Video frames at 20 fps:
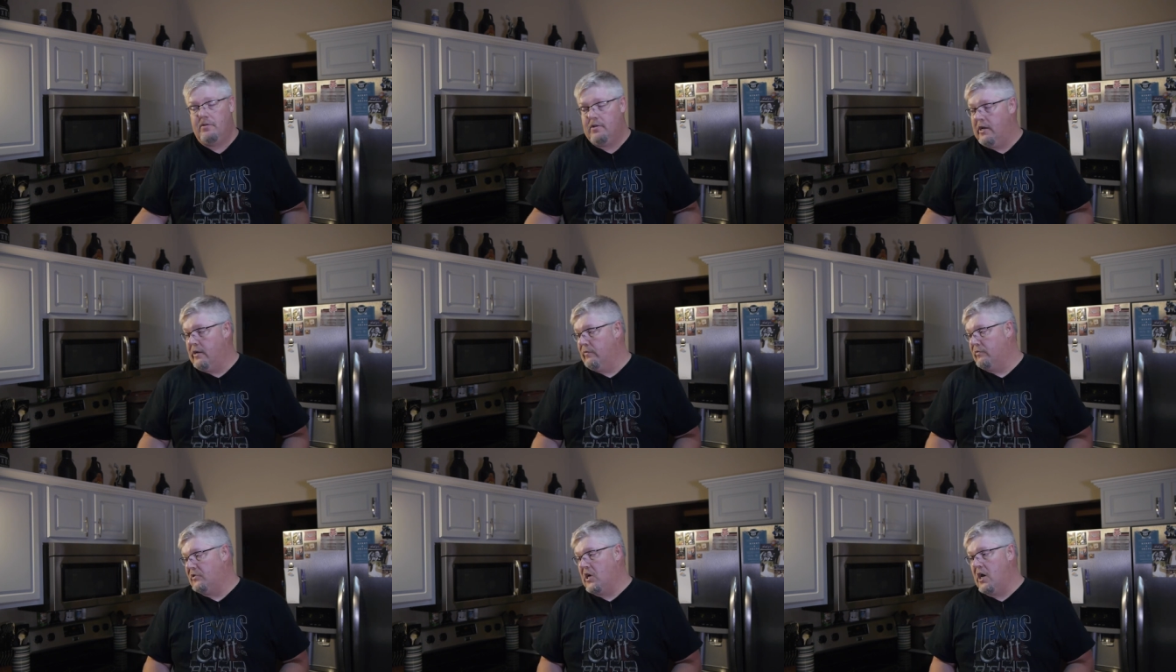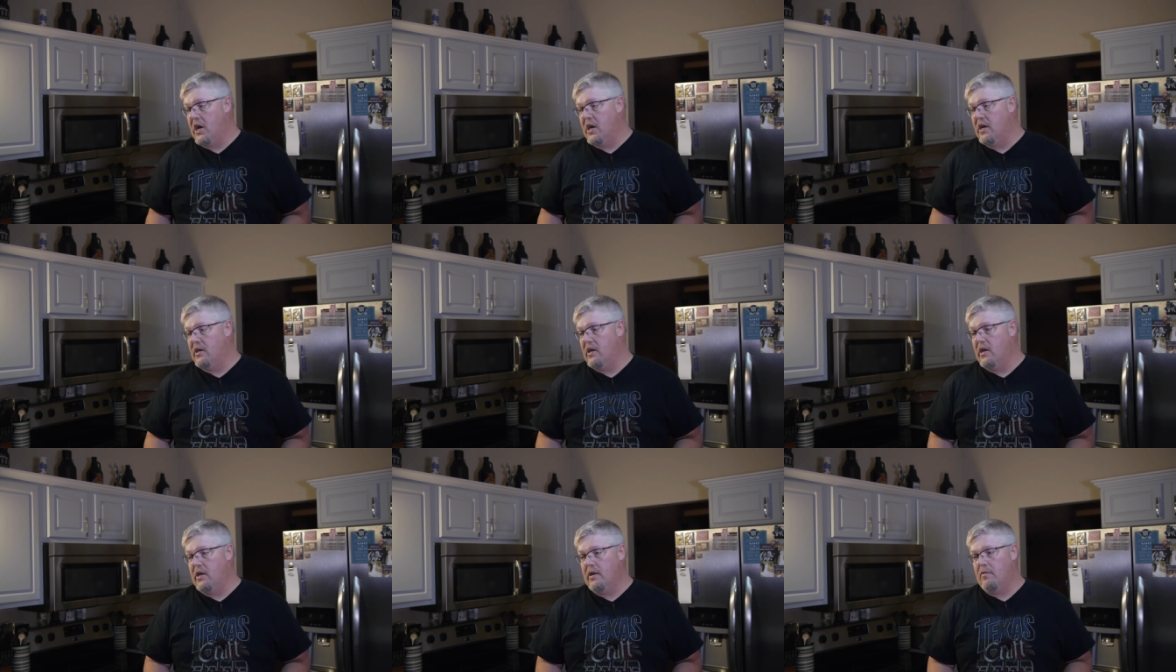It was
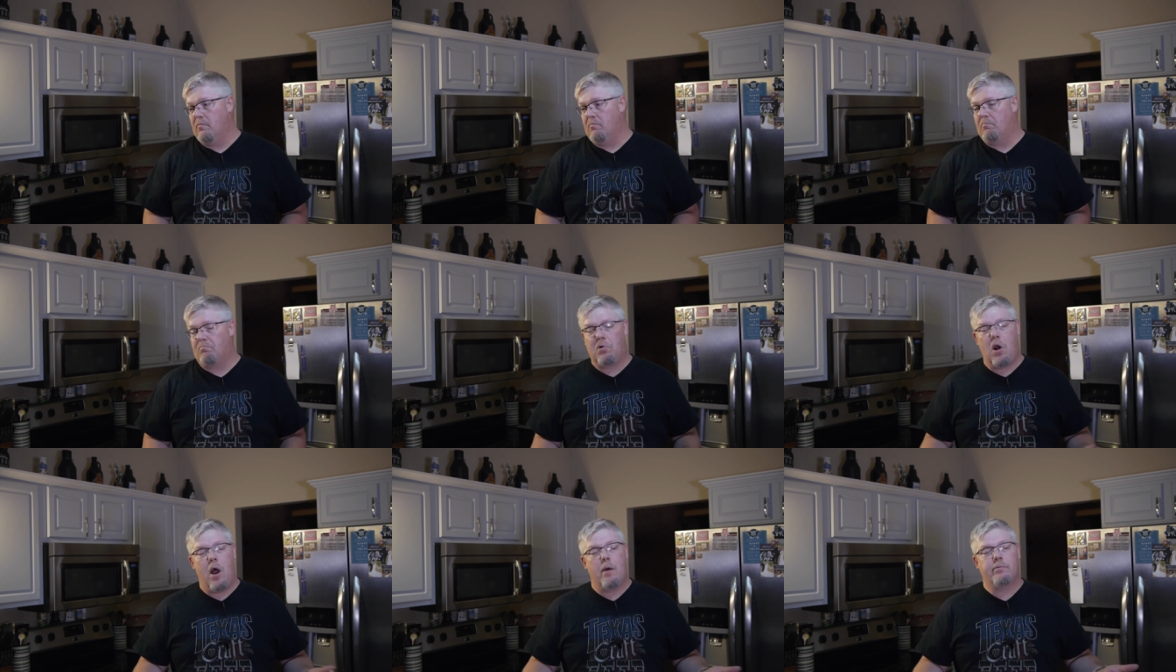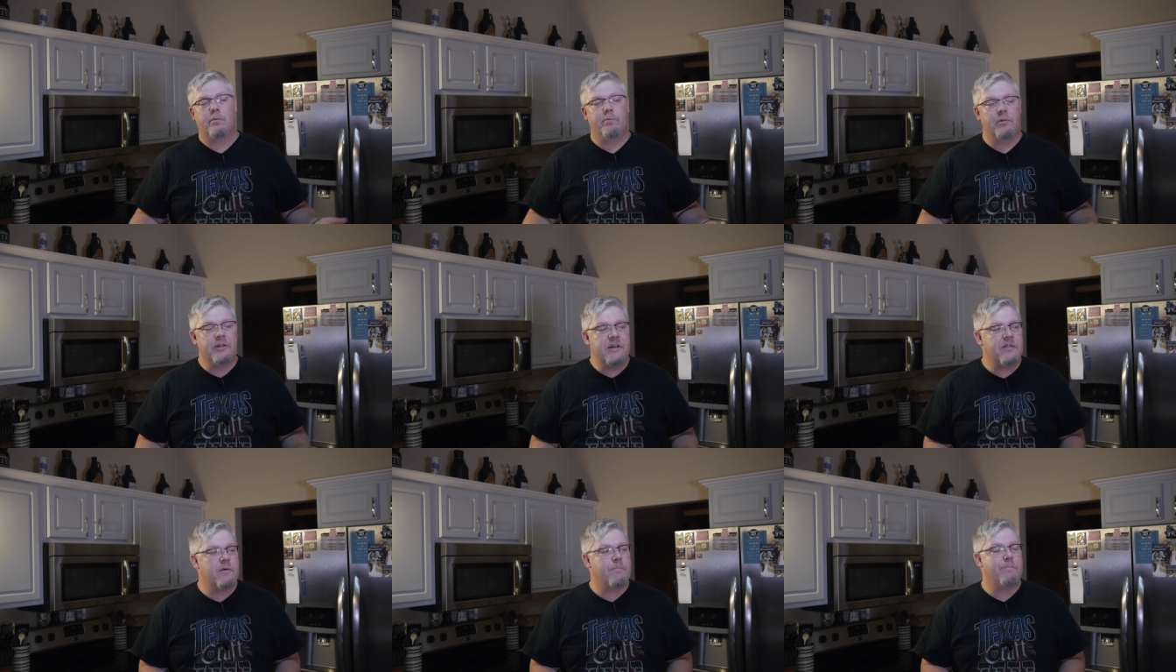uh,
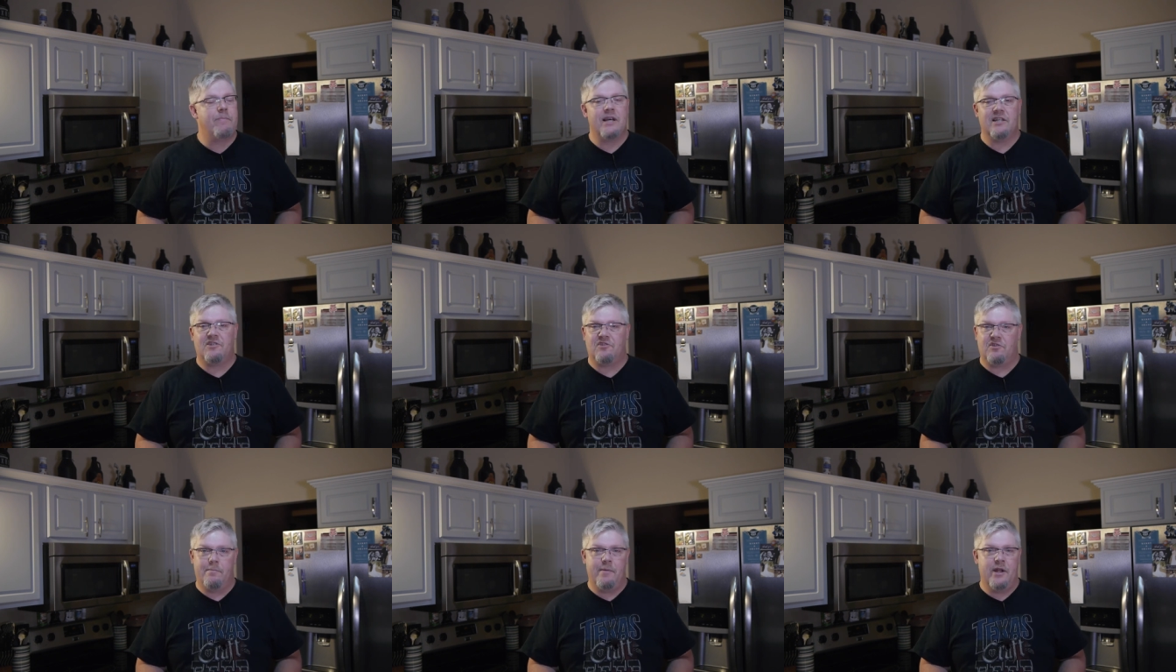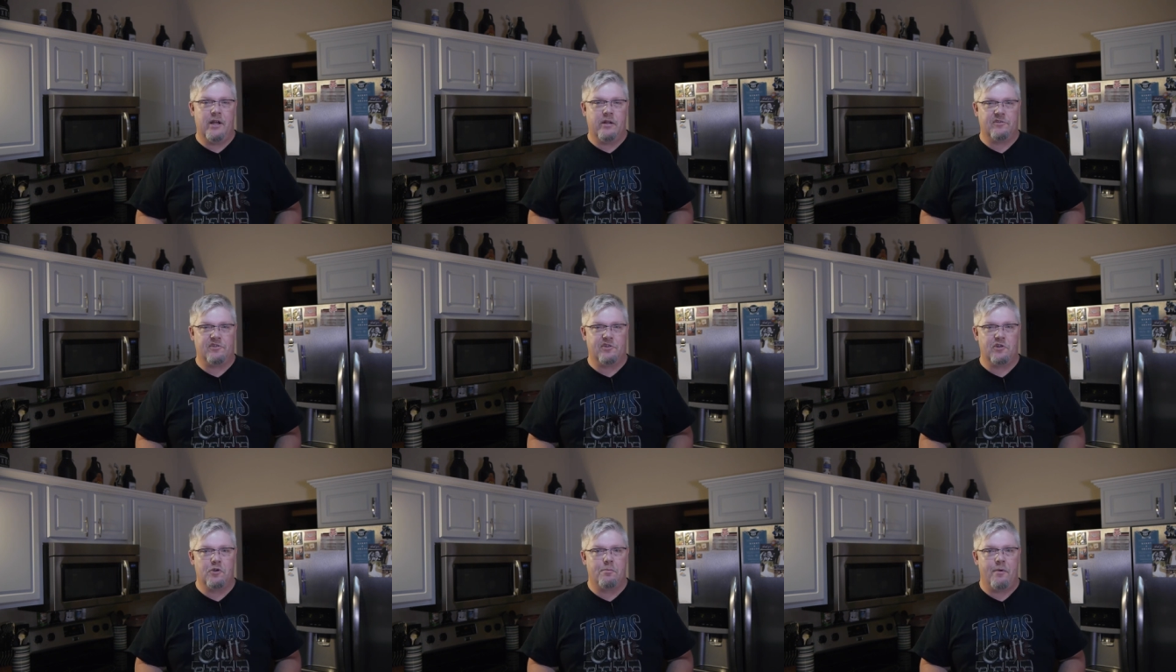probably the best tomato
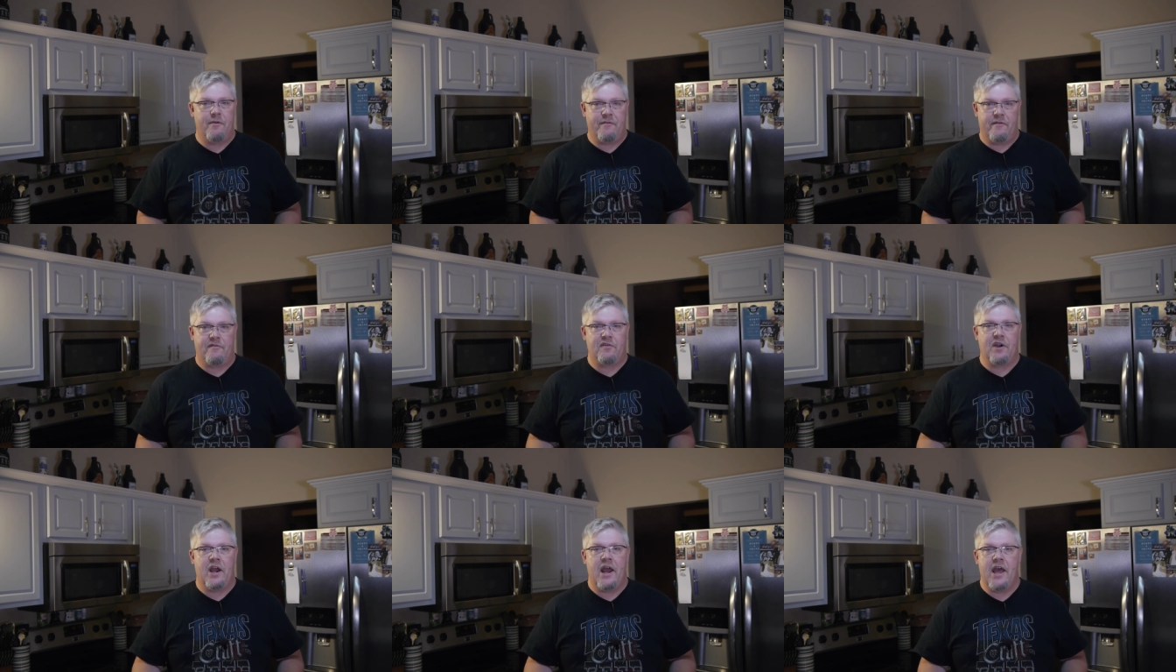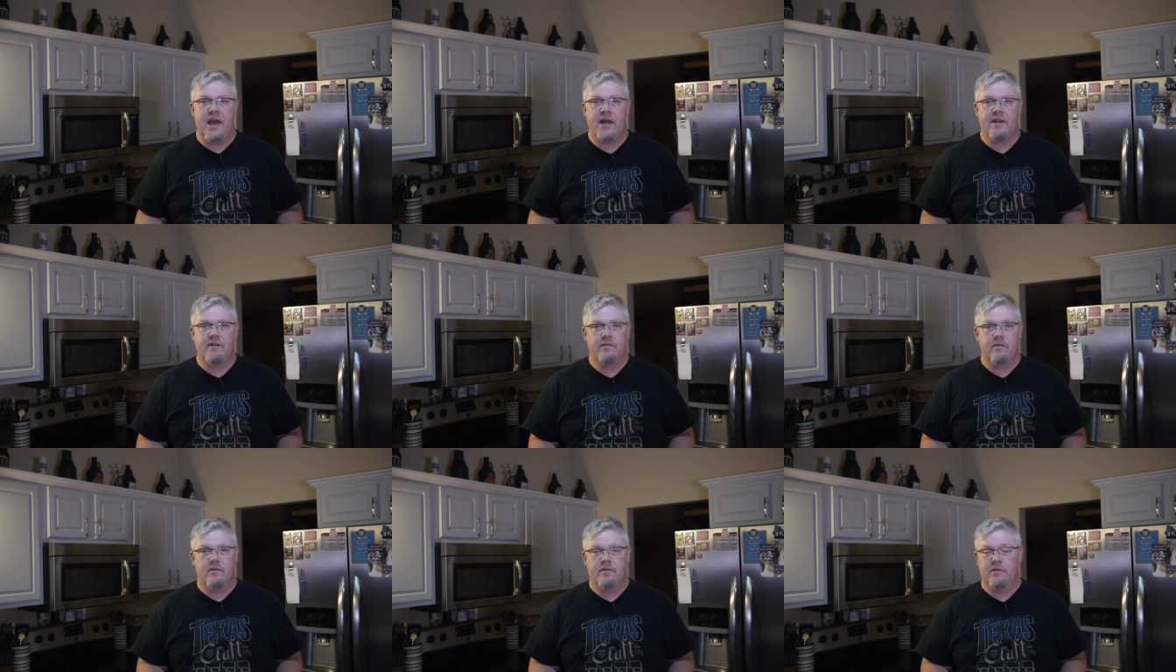soup I've ever
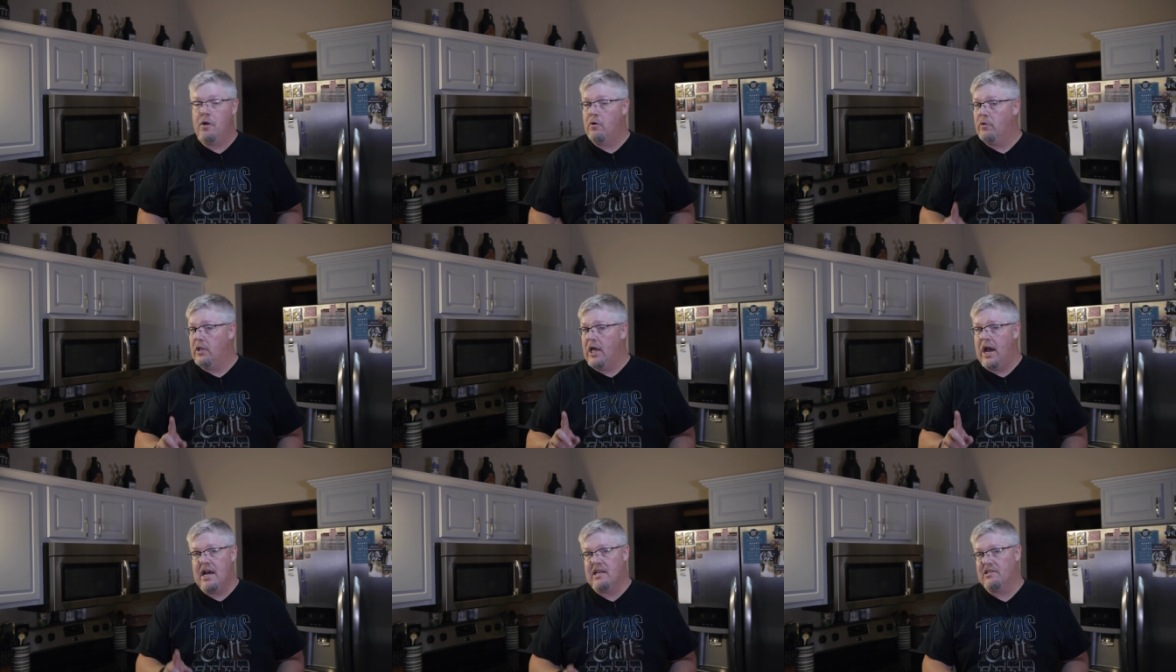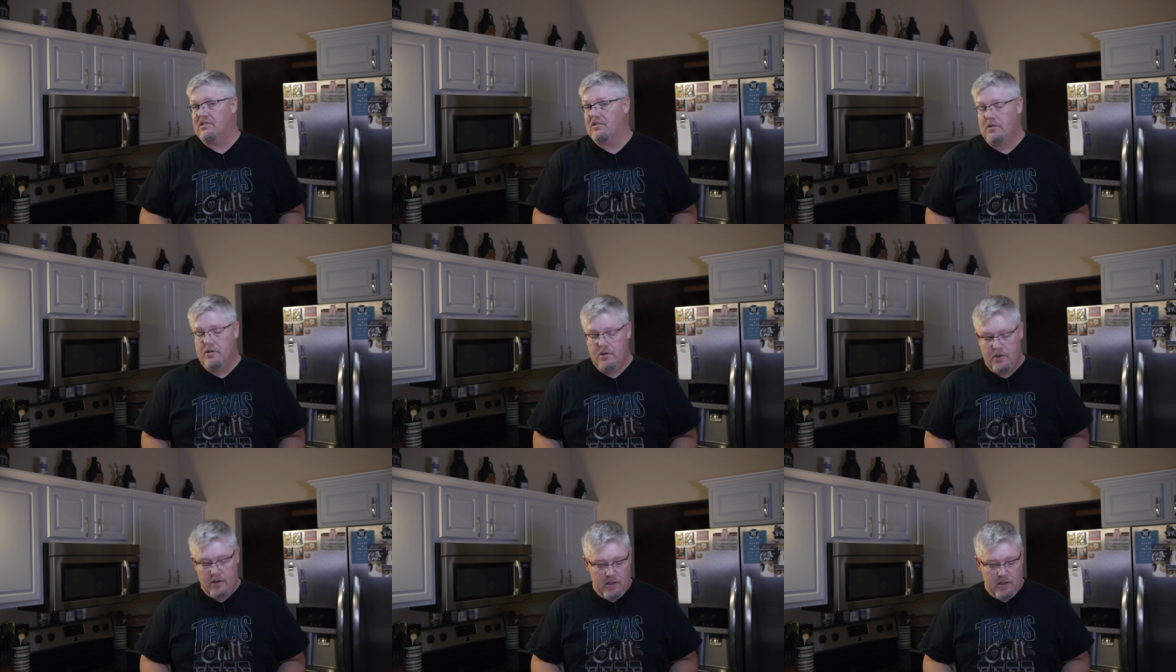had, no lies.